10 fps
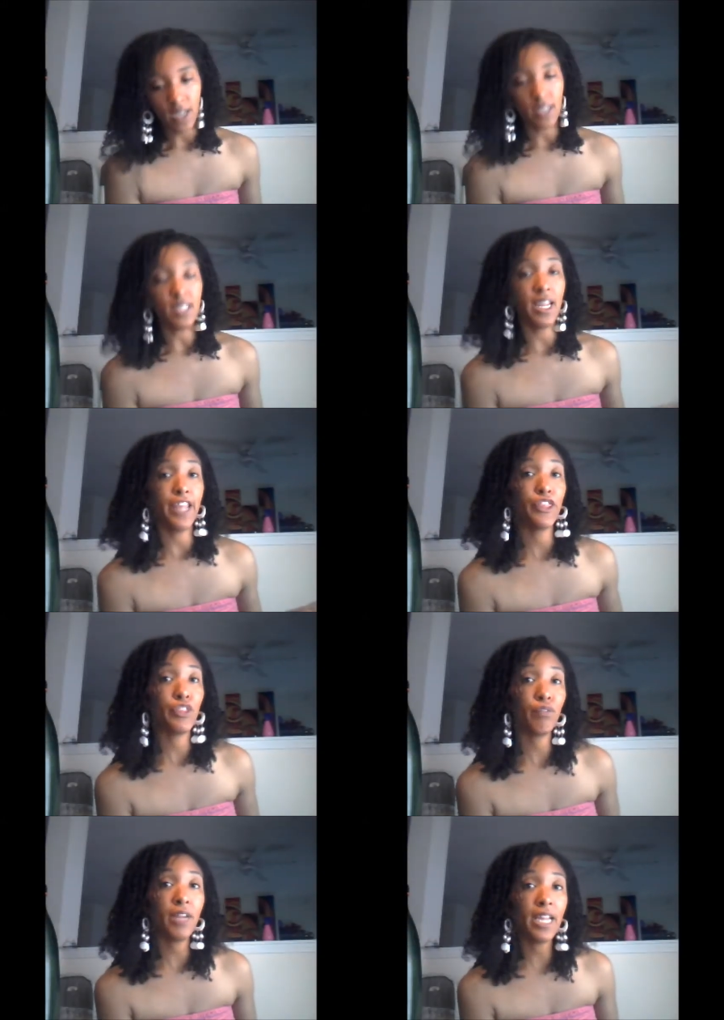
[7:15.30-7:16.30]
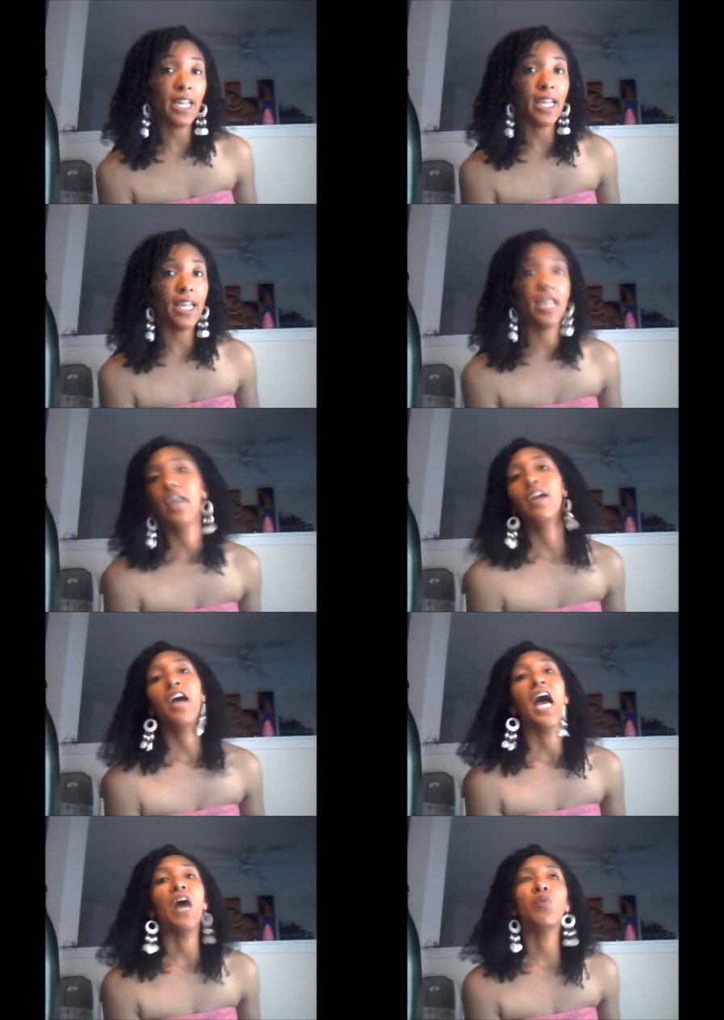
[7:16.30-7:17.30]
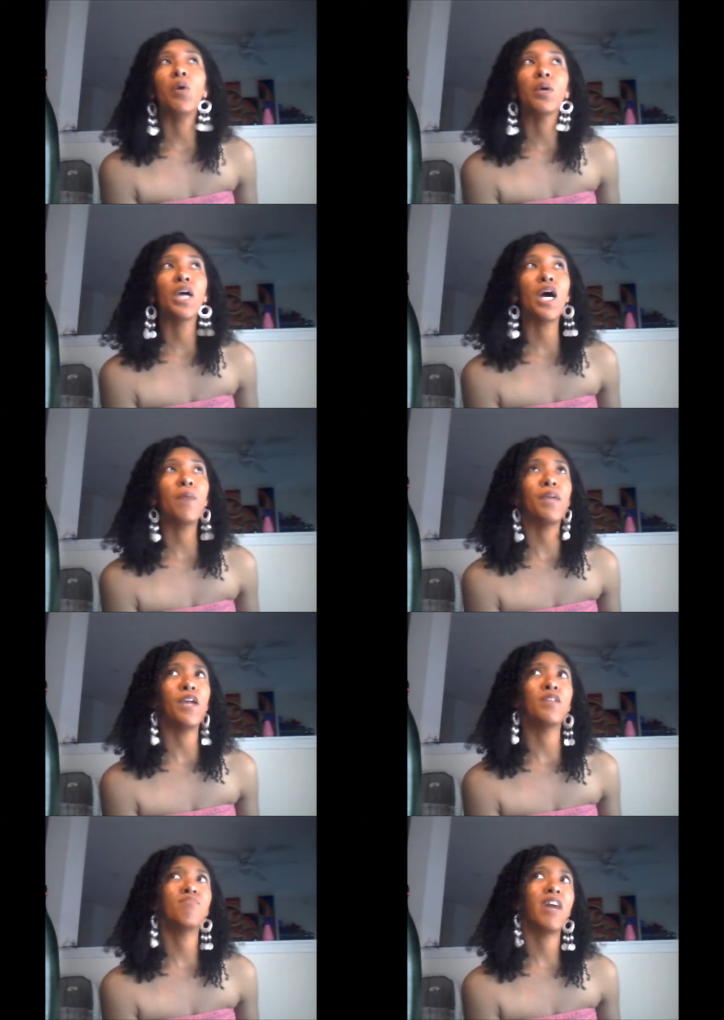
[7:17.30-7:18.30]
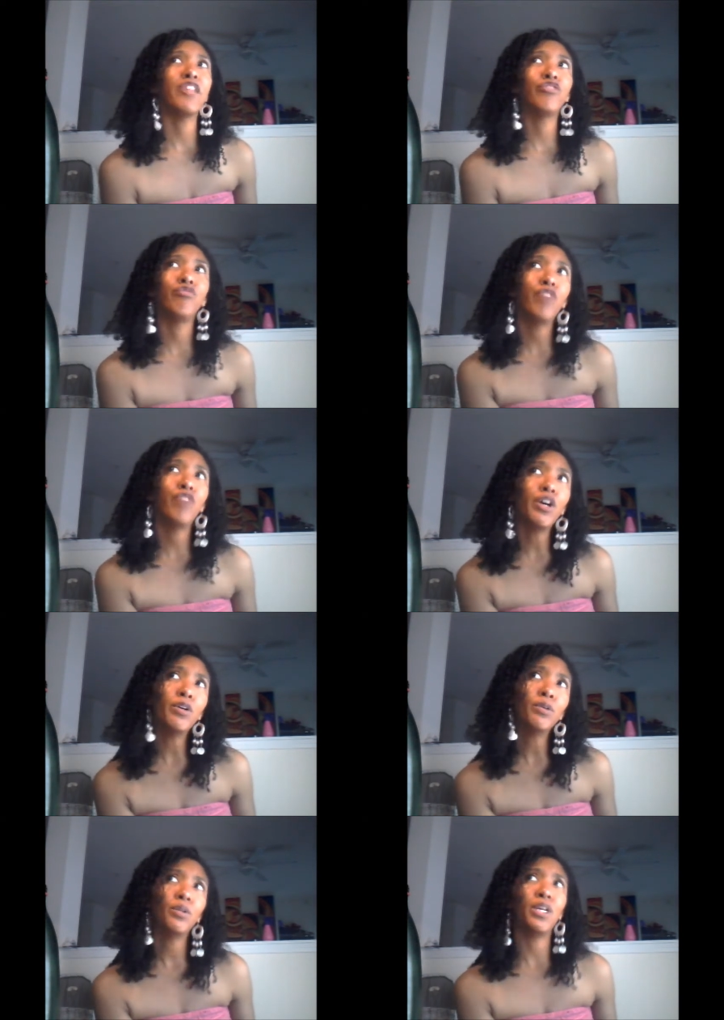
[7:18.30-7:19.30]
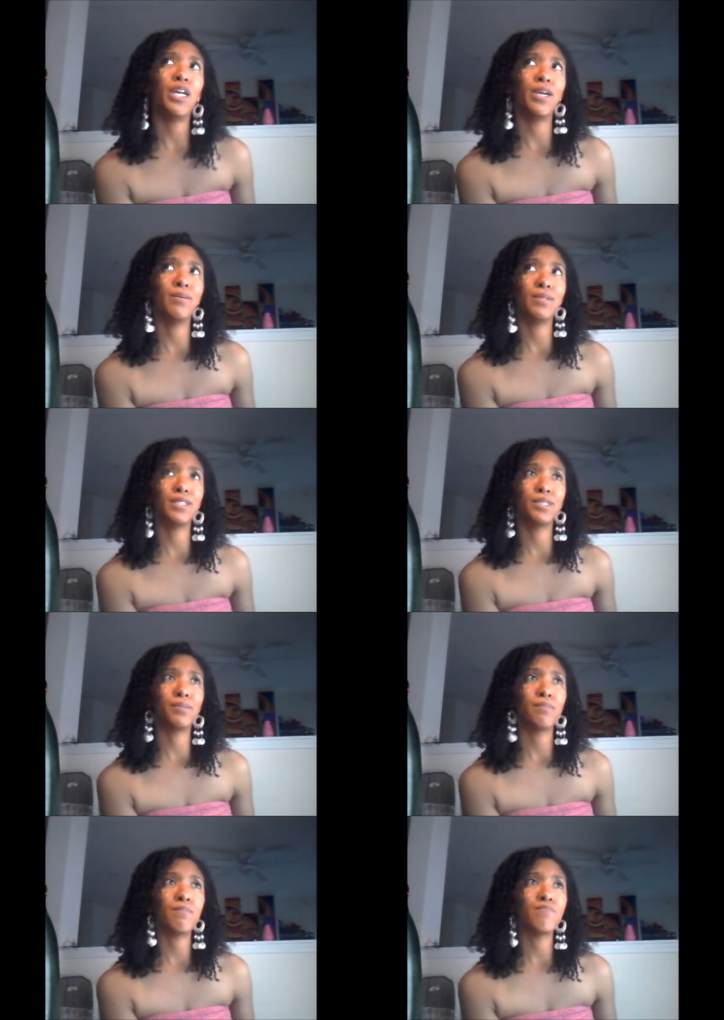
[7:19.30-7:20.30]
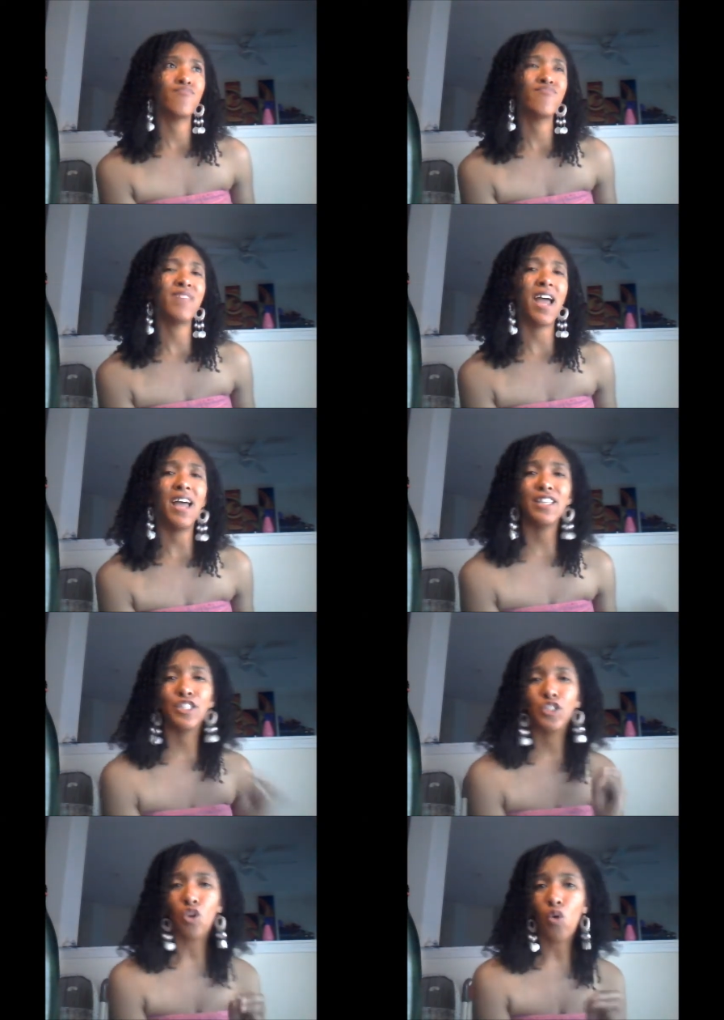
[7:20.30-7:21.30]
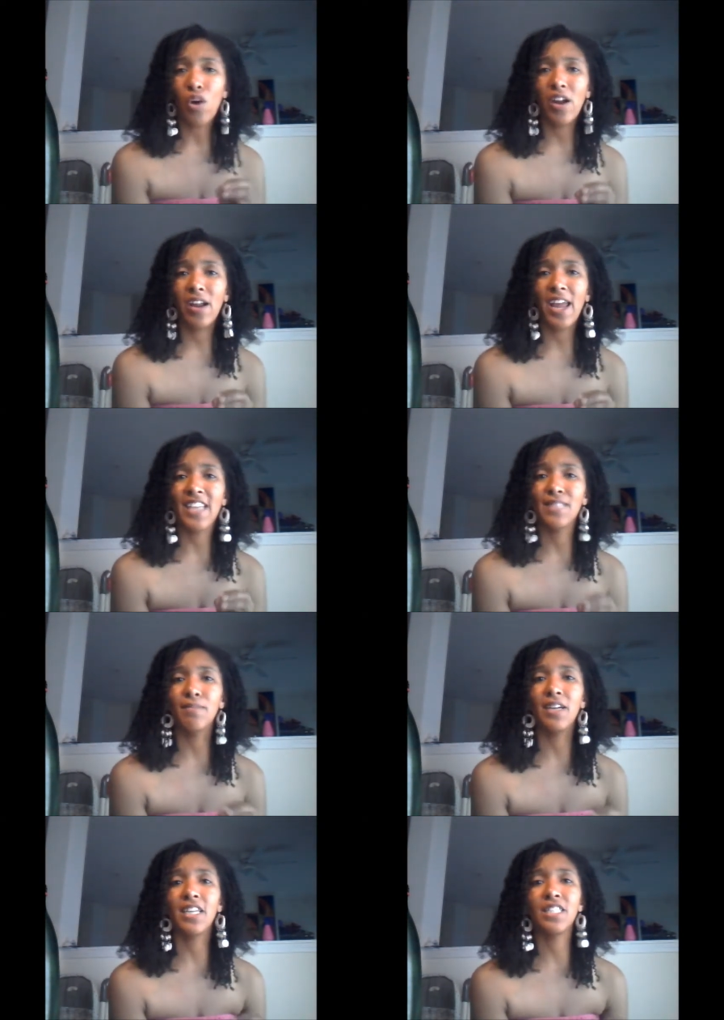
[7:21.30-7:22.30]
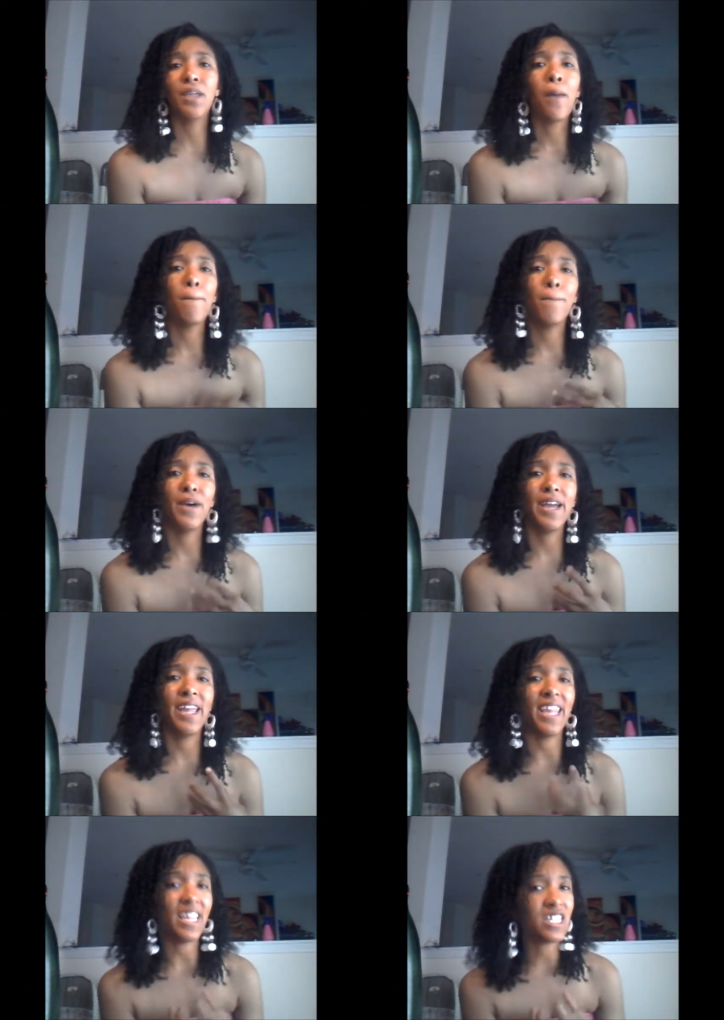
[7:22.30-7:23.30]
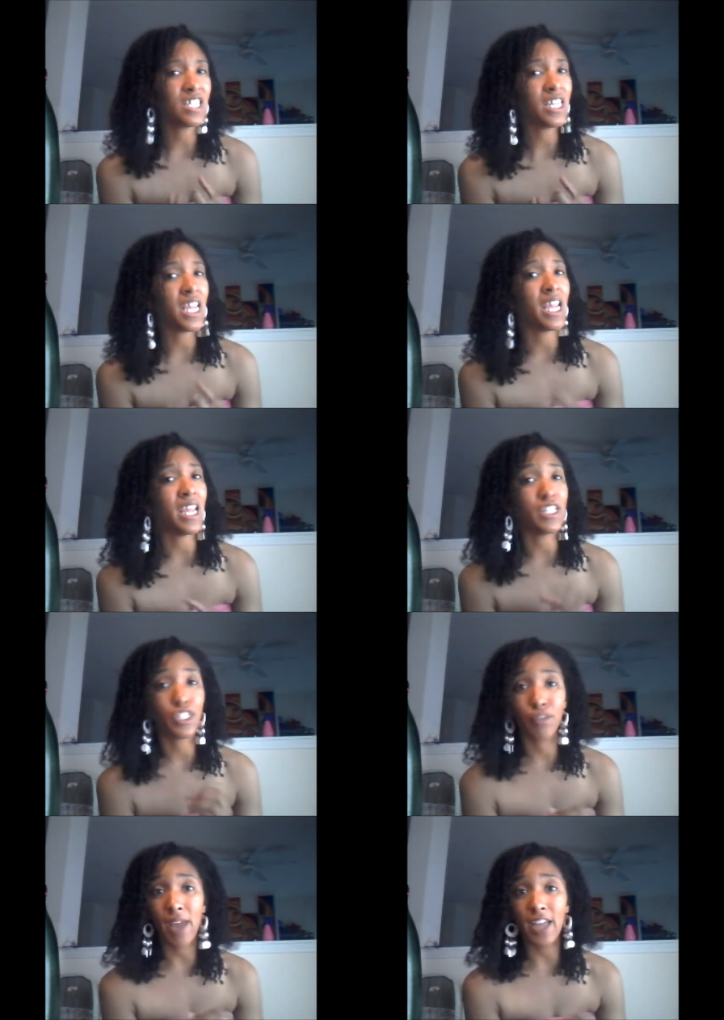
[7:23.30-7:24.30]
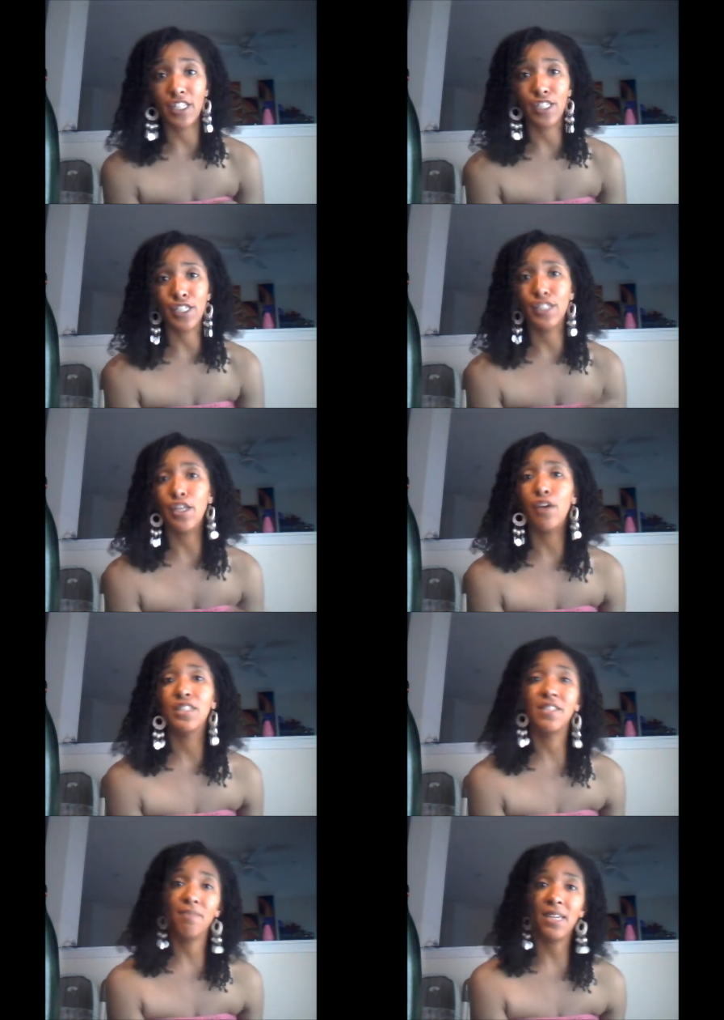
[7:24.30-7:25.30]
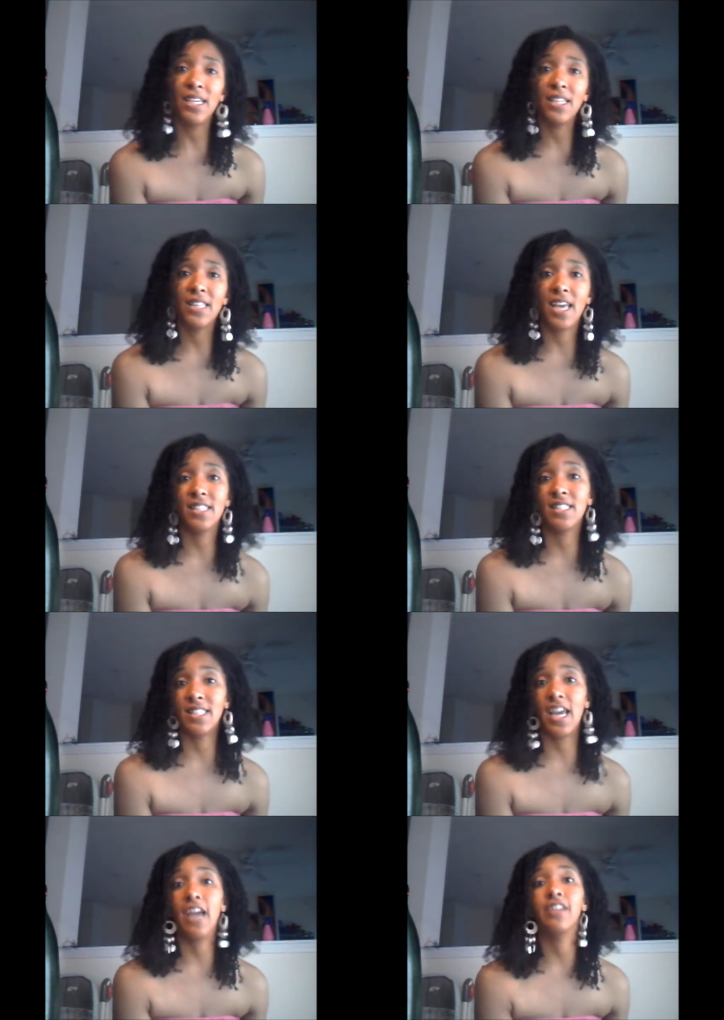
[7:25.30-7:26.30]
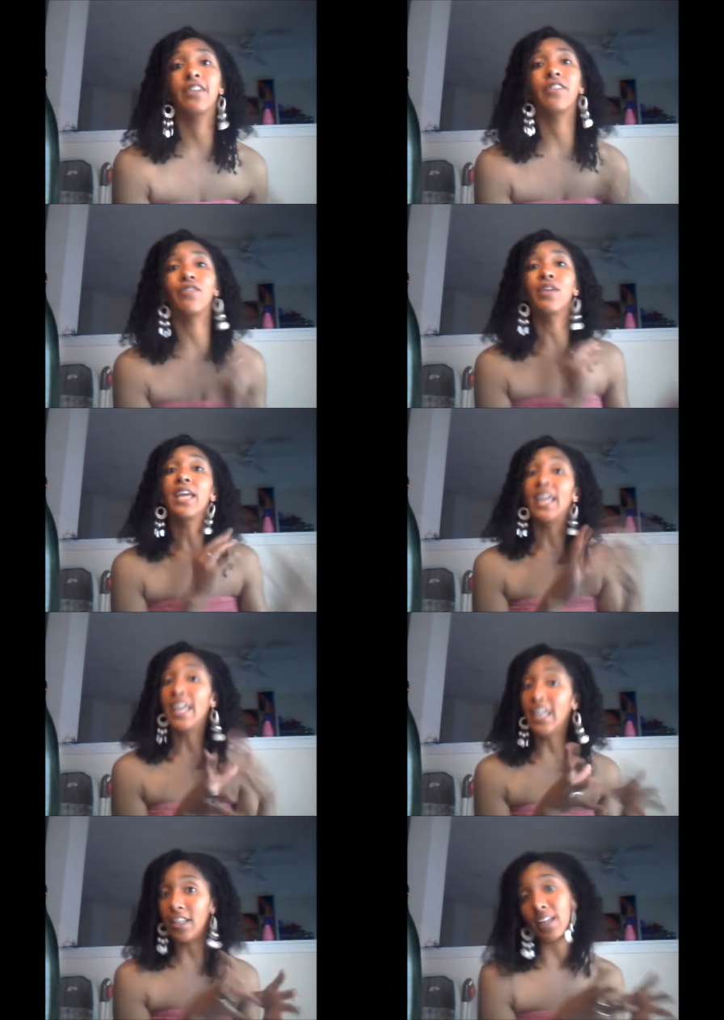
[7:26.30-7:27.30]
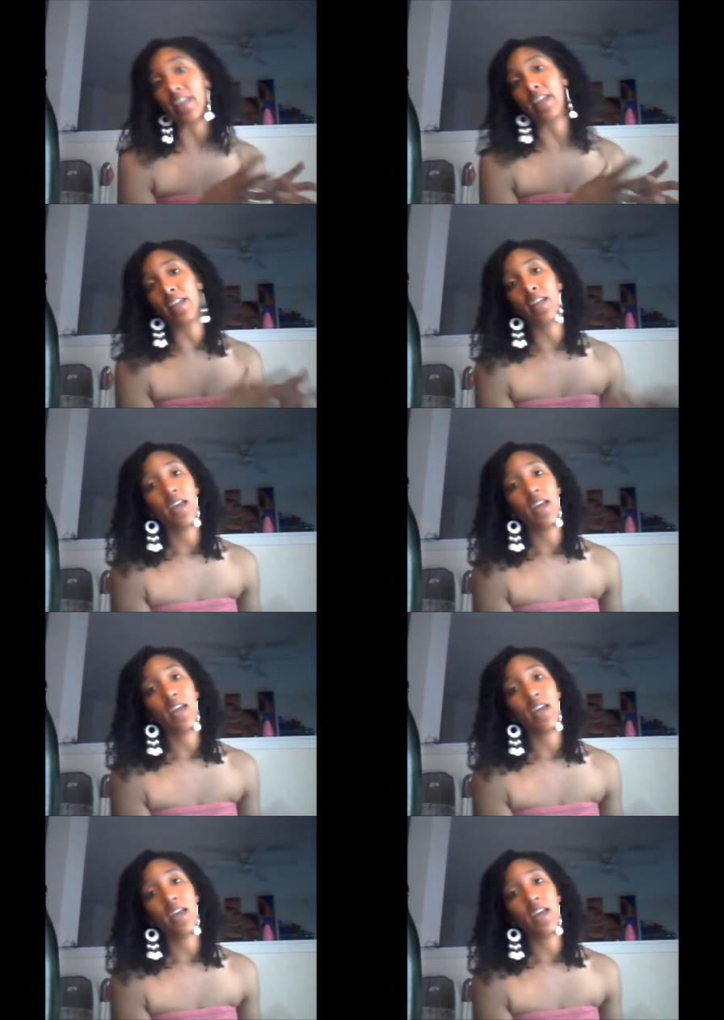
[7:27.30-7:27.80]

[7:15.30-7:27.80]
Day 3, I woke up and my throat, it was not sore as much, but itchy and scratchy. So to me, that's a sign of healing,